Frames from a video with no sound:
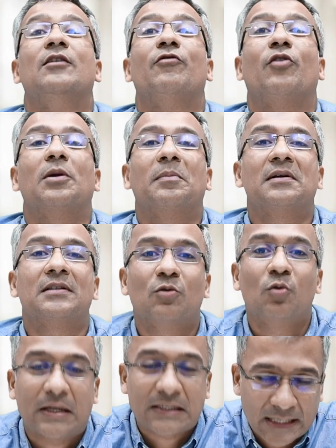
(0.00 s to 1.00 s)
for a person
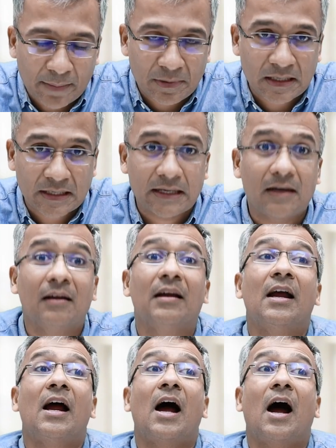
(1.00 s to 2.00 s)
who has a capital
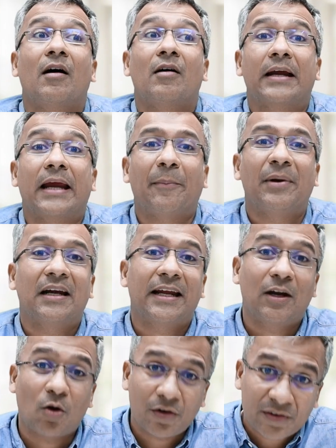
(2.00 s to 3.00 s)

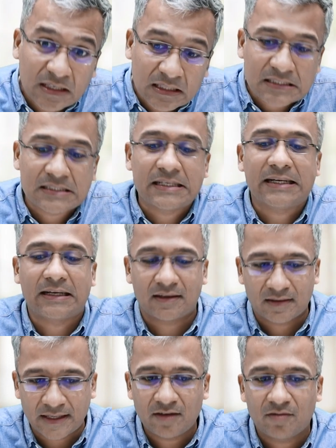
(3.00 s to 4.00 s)
gain on real
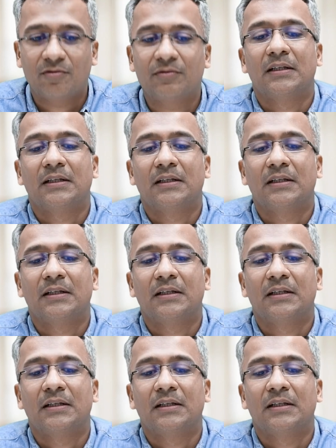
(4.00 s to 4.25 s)
estate, right?